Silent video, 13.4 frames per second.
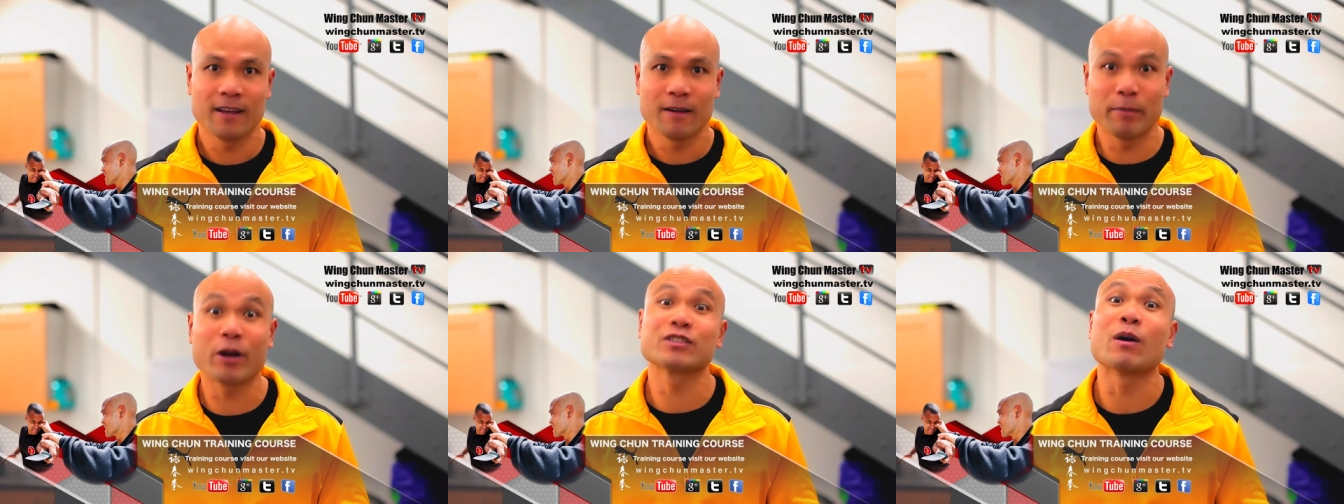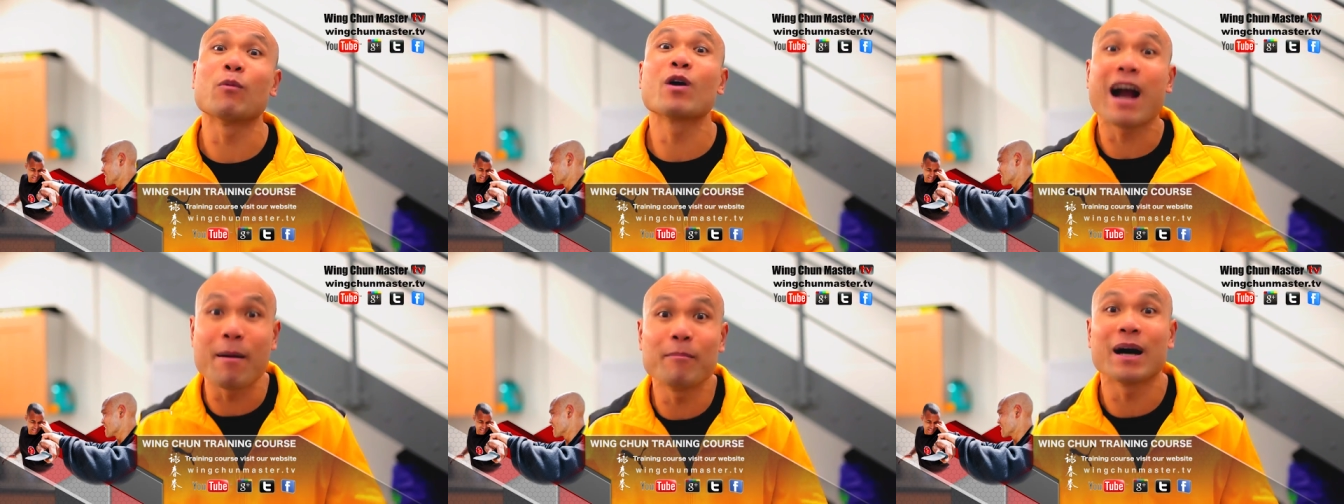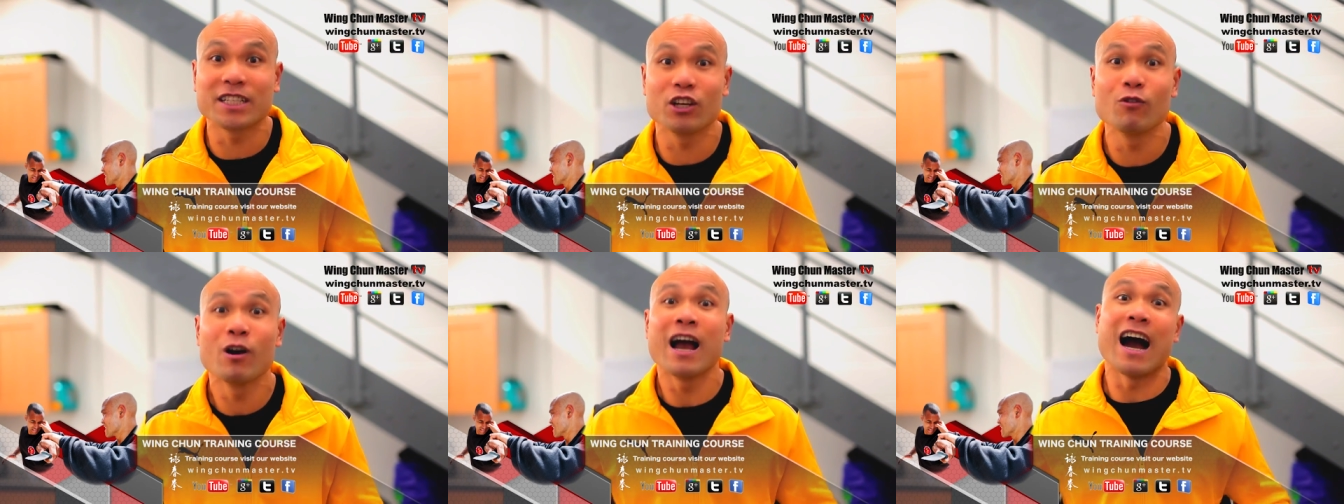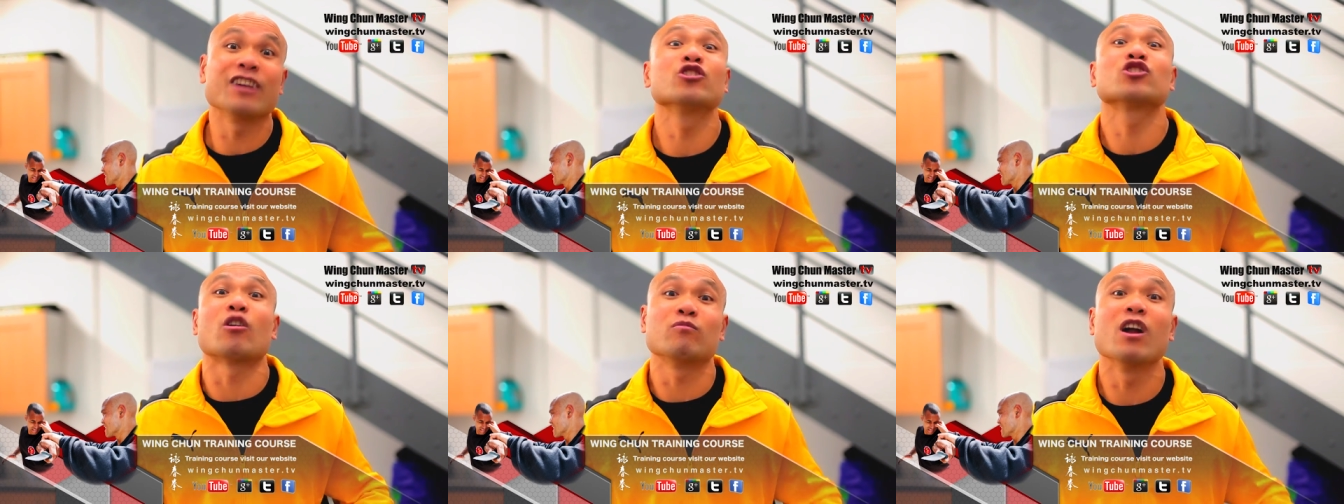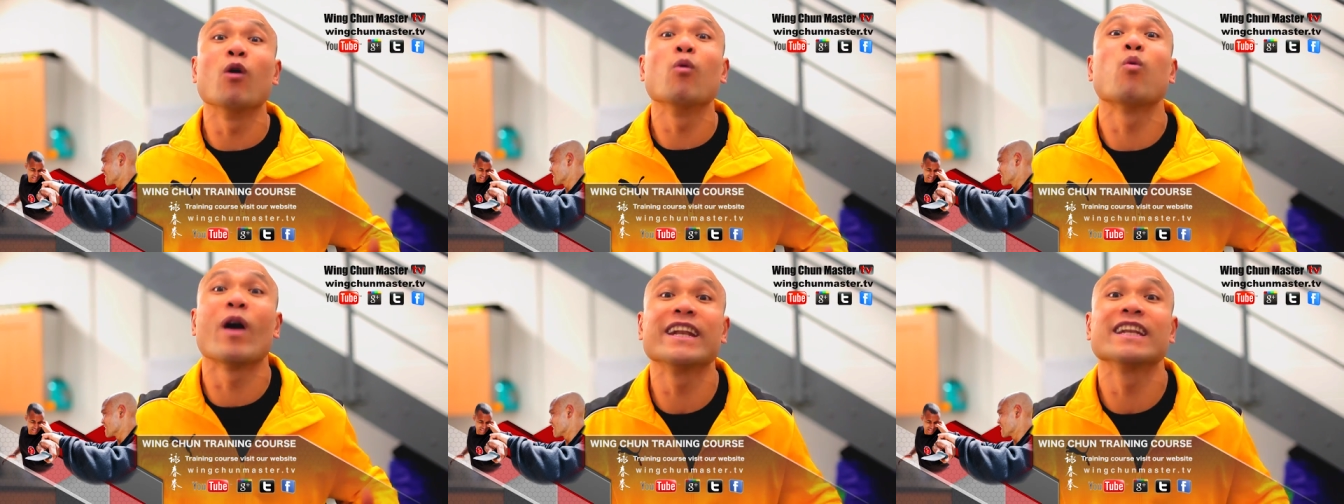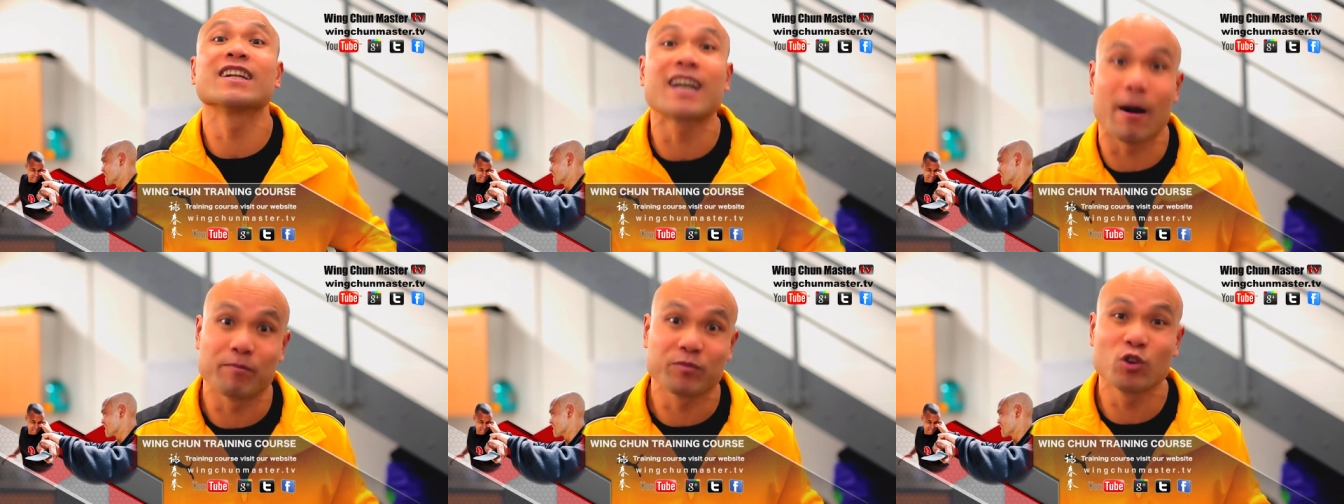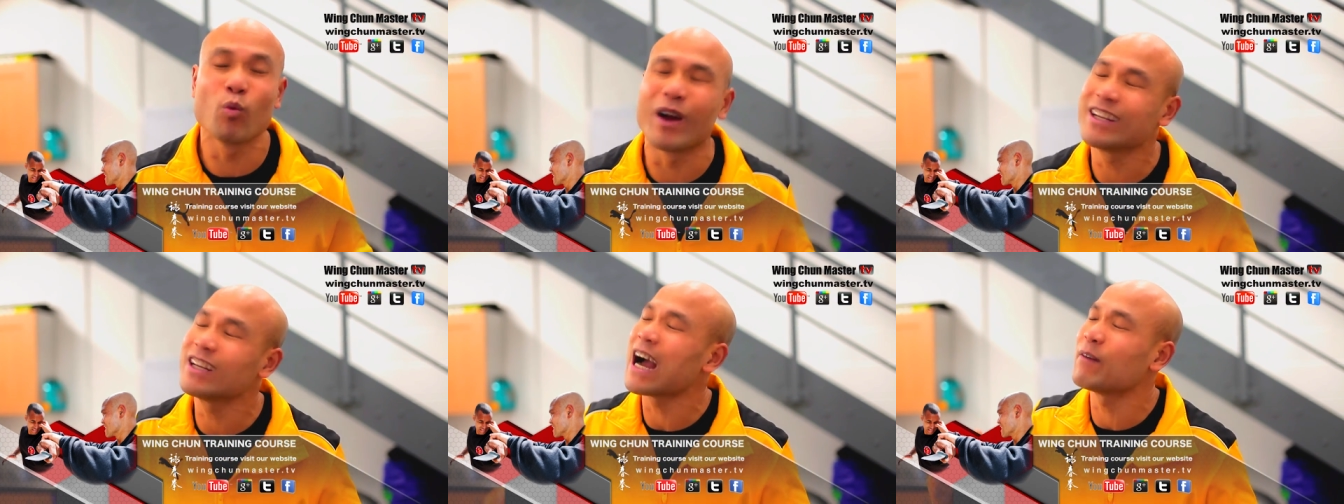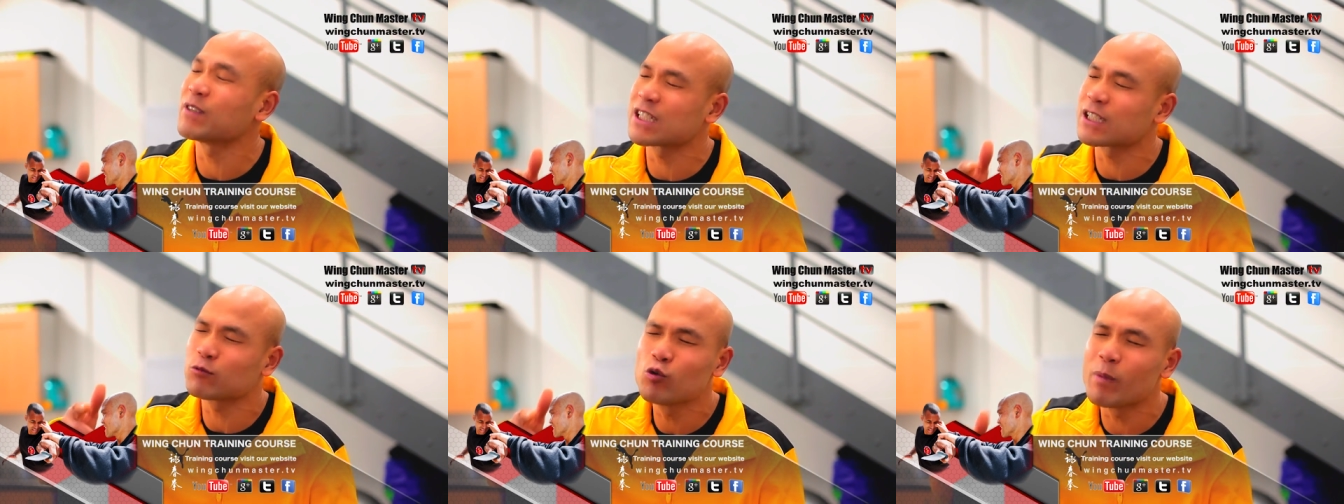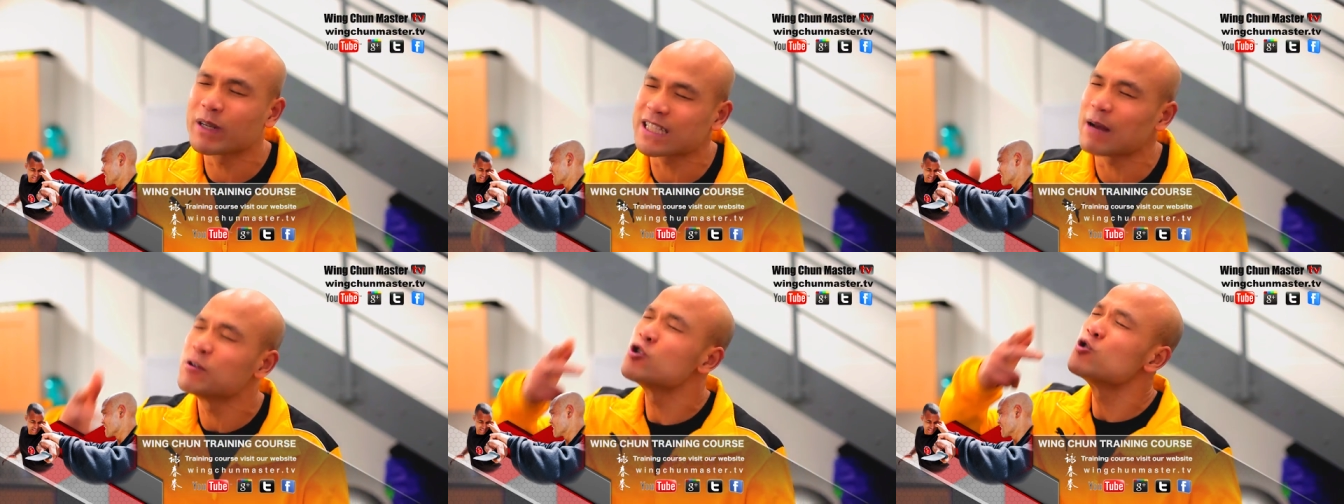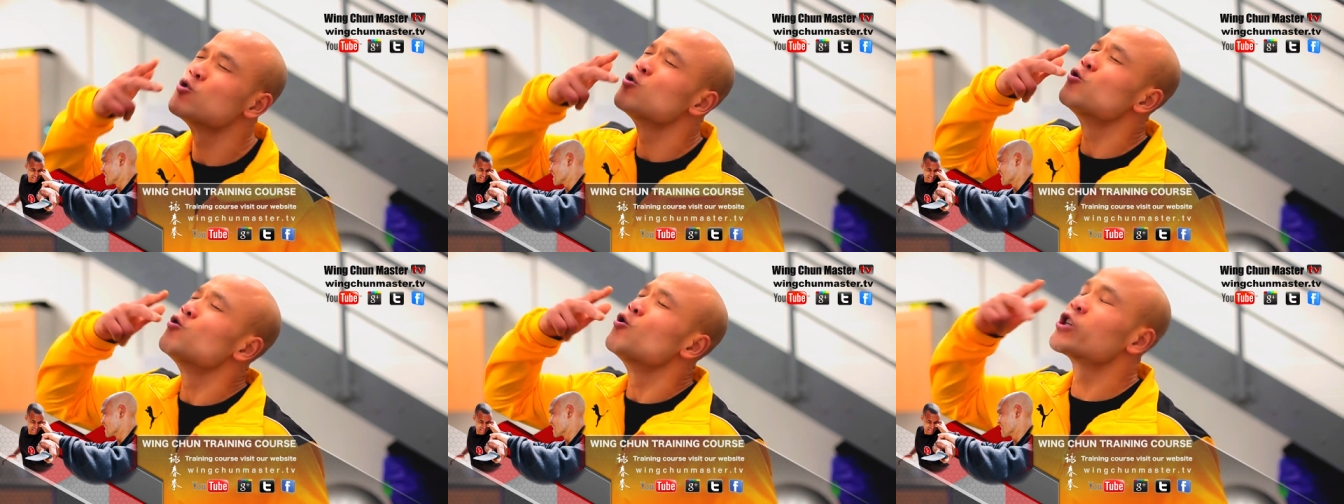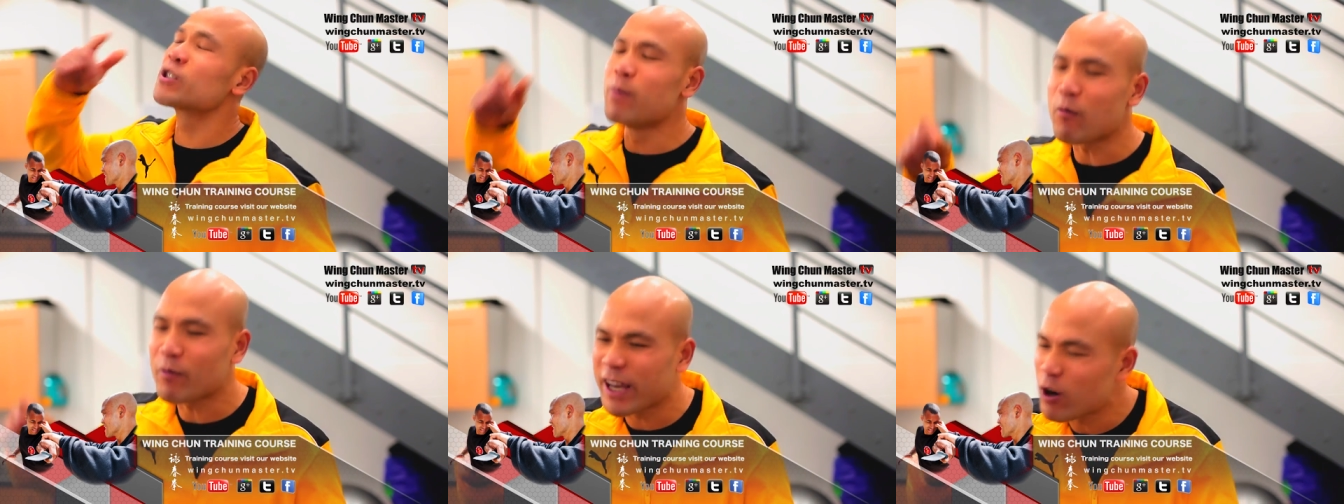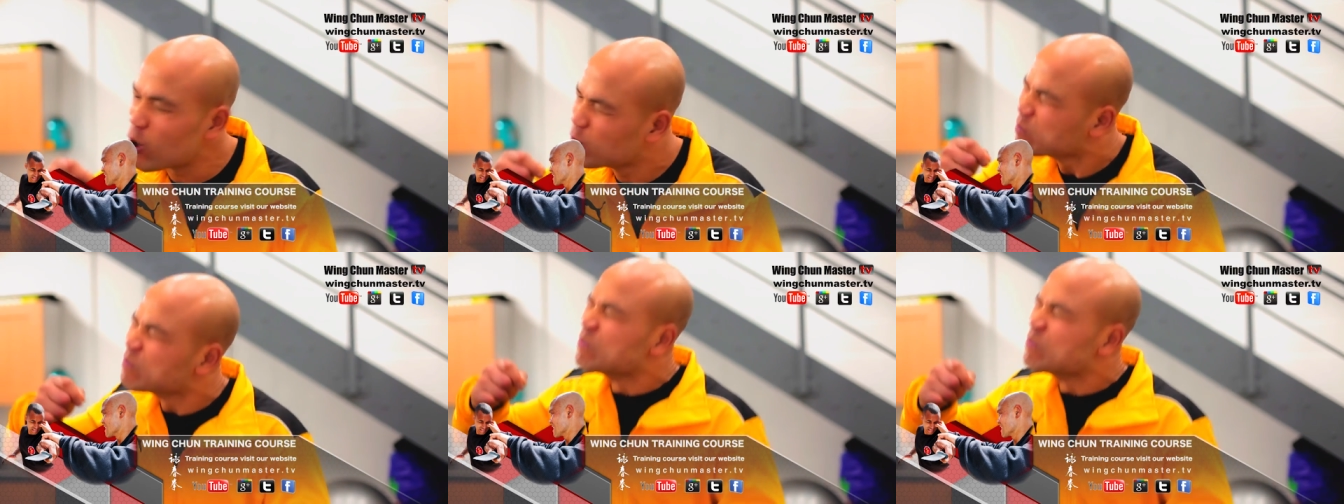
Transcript: Because they will come at you and you don't know when they'll come. To when you have a too much time smoking or